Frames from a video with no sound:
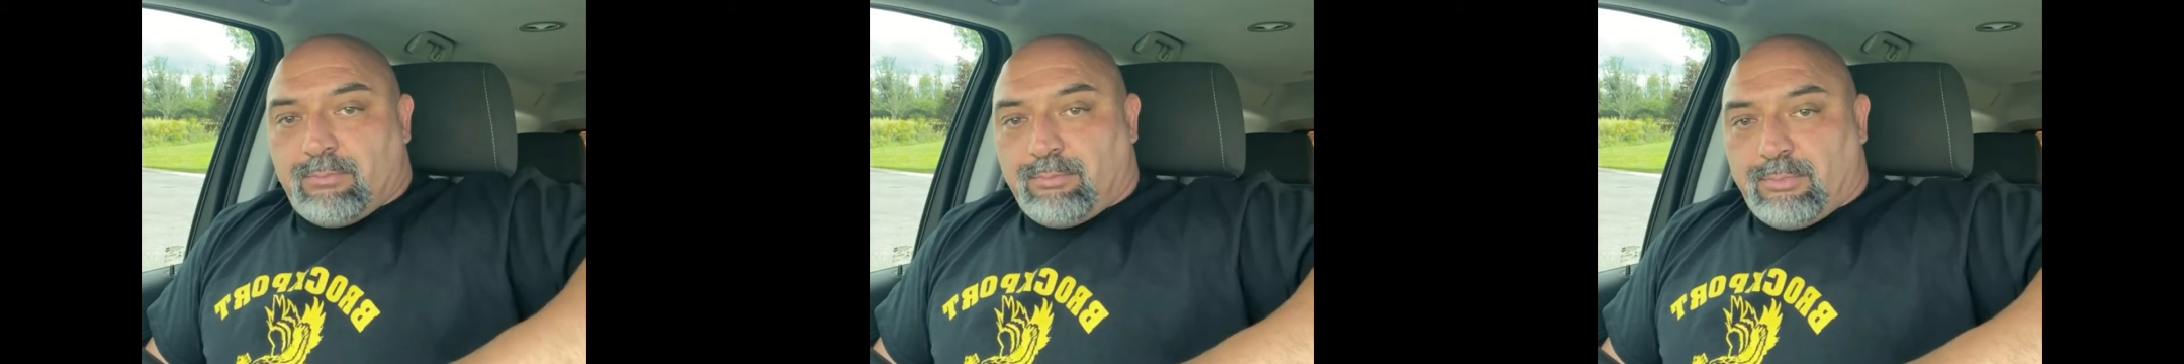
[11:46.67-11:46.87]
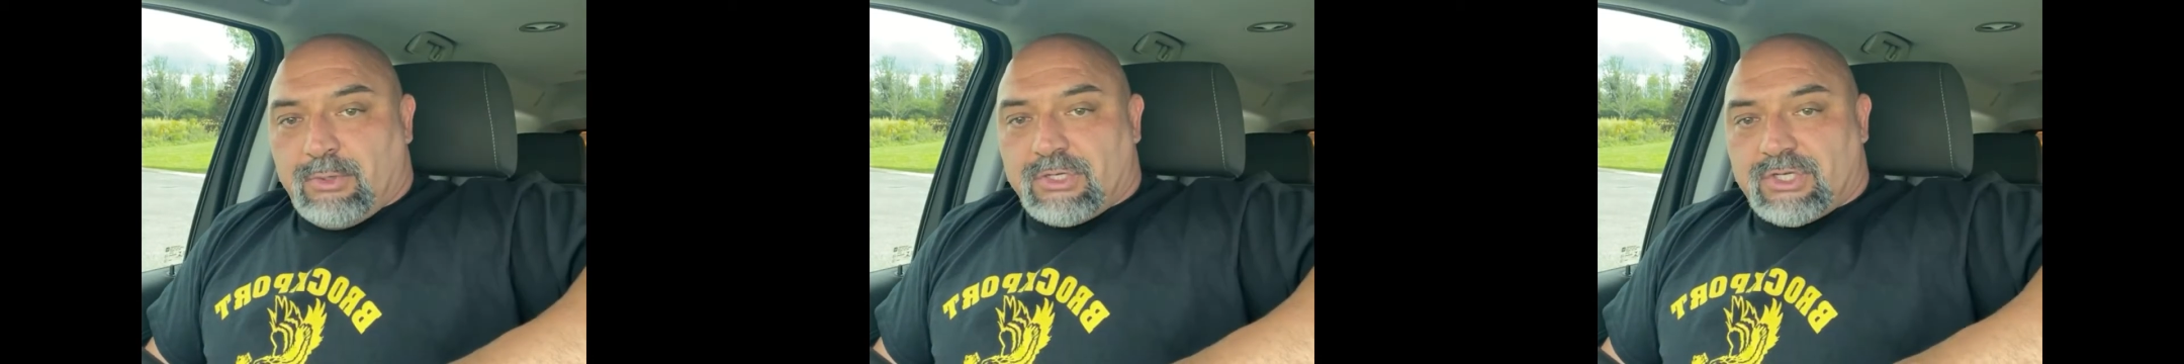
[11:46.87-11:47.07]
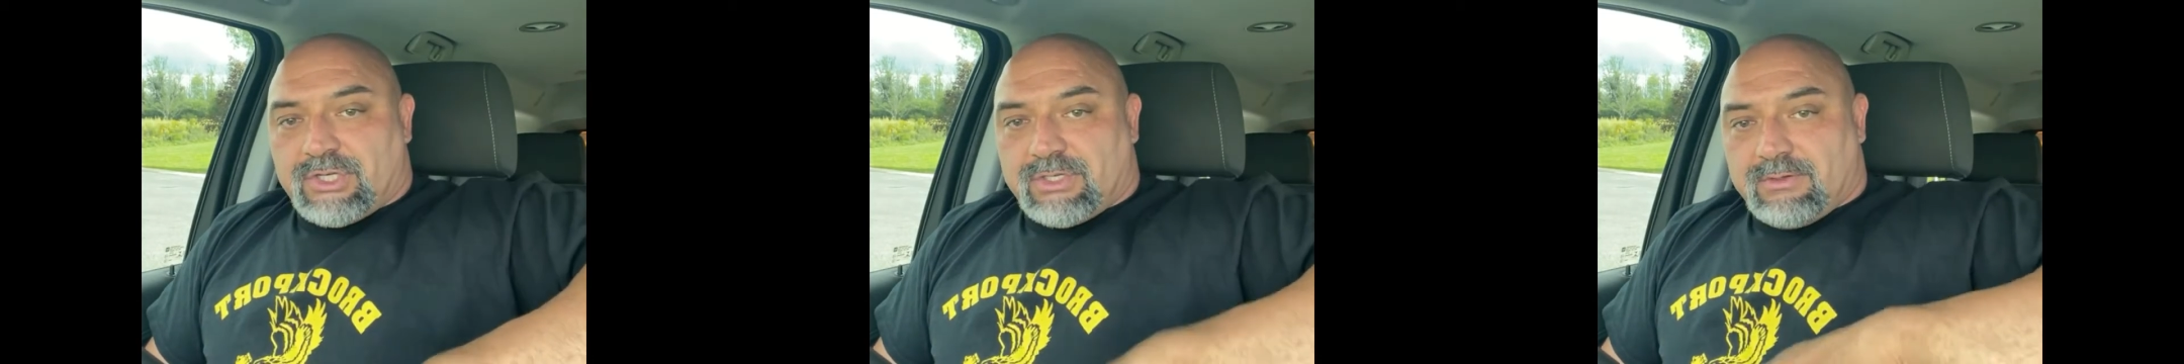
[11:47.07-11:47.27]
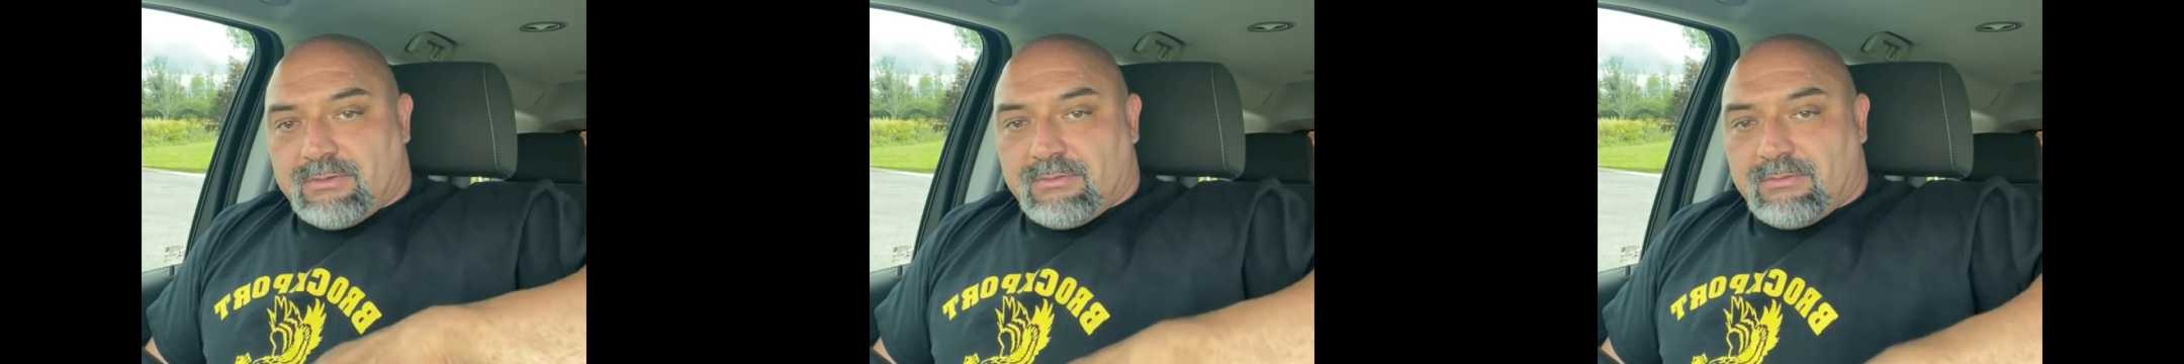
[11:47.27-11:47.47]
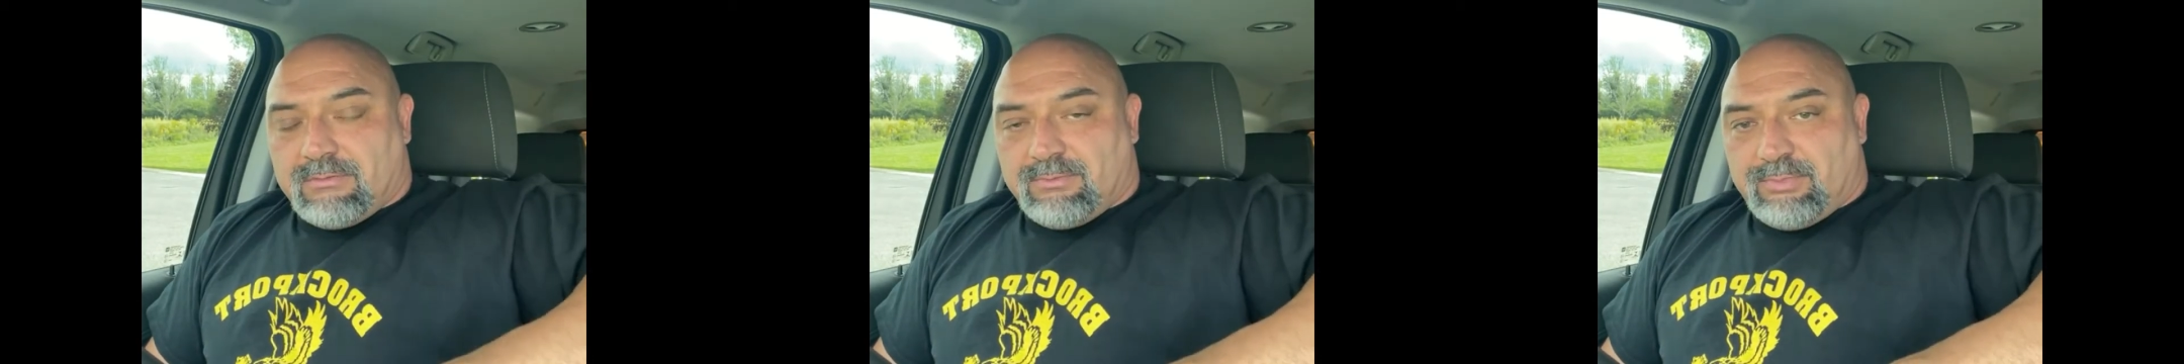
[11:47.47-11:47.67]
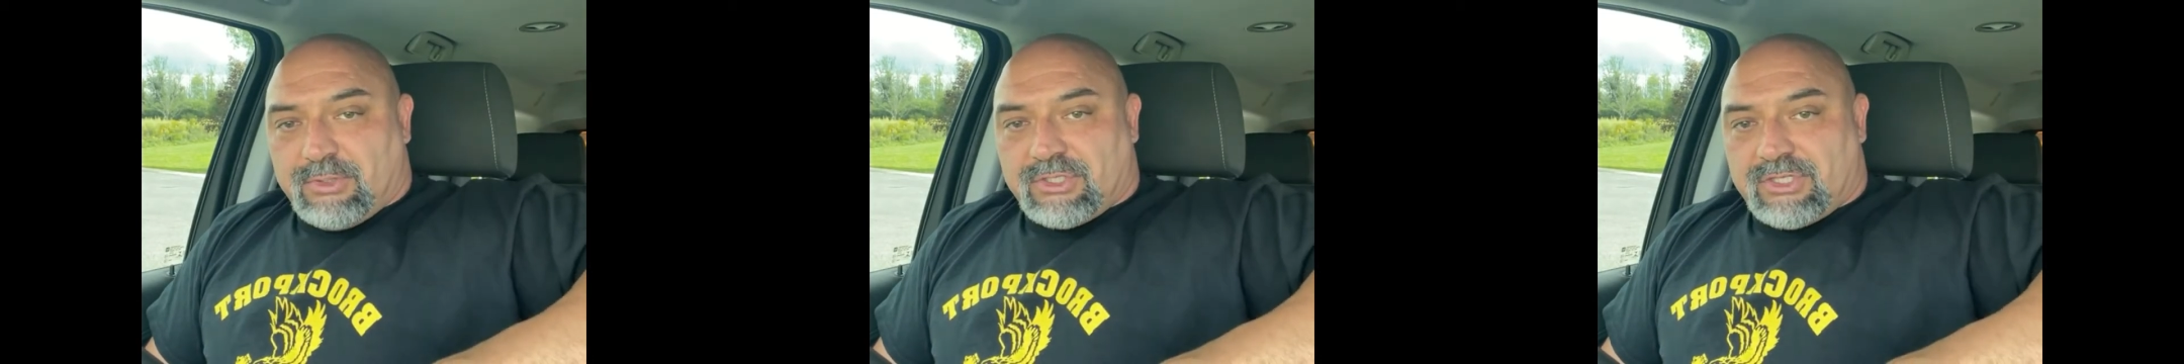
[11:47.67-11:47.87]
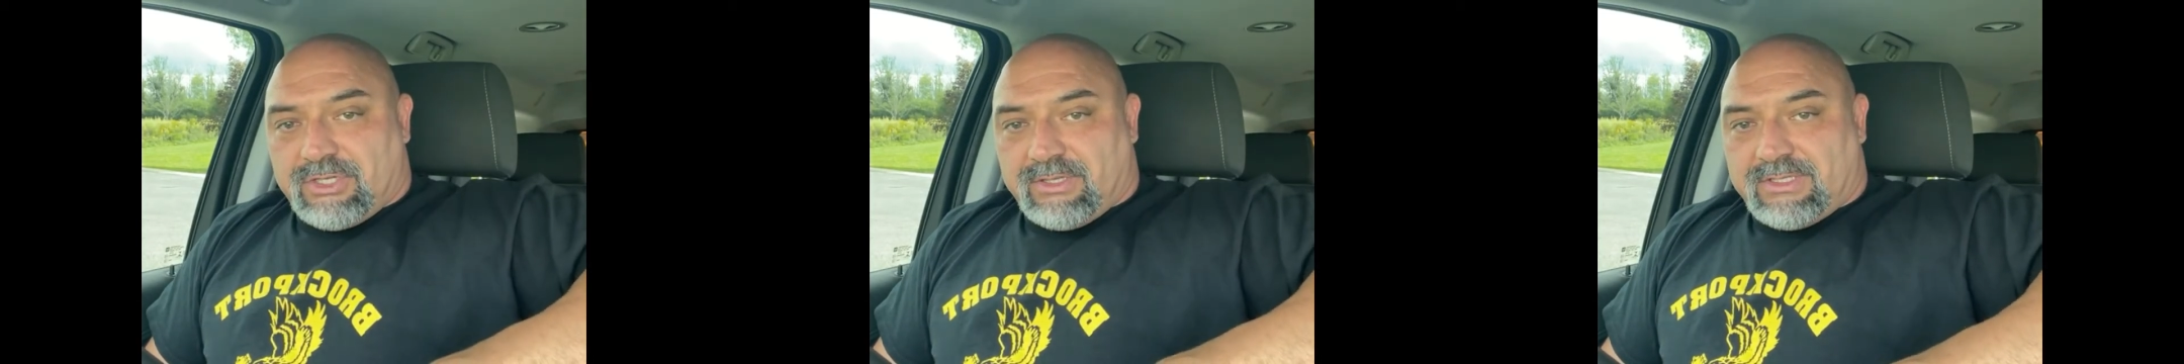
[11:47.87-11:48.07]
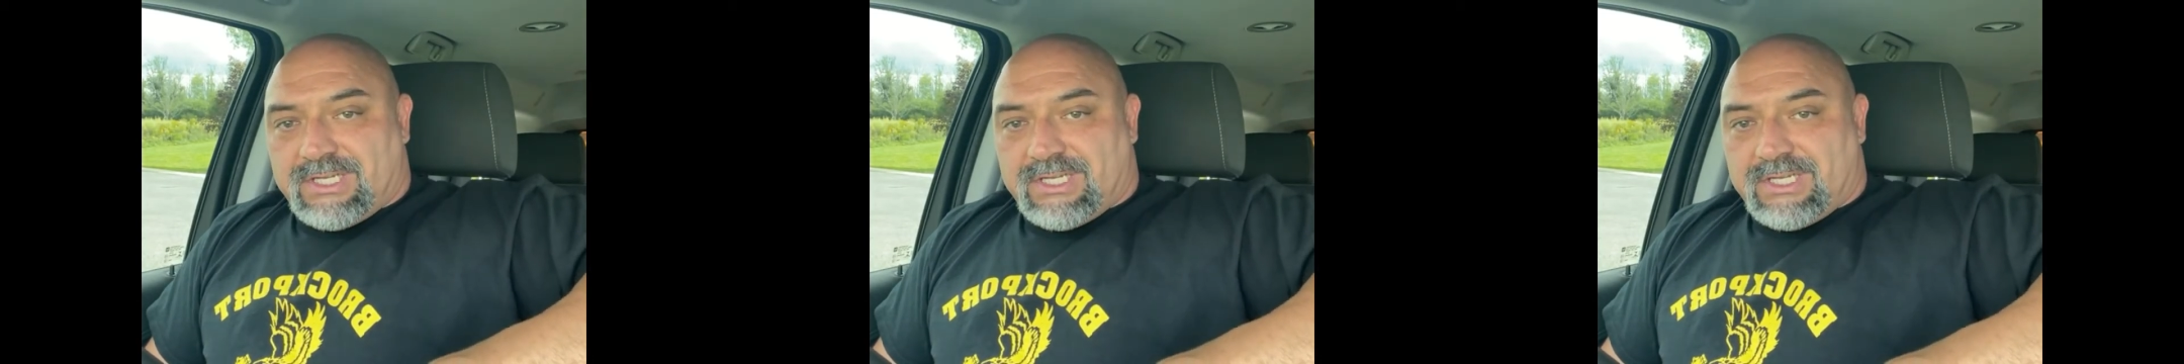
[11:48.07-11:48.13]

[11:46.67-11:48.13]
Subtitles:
push the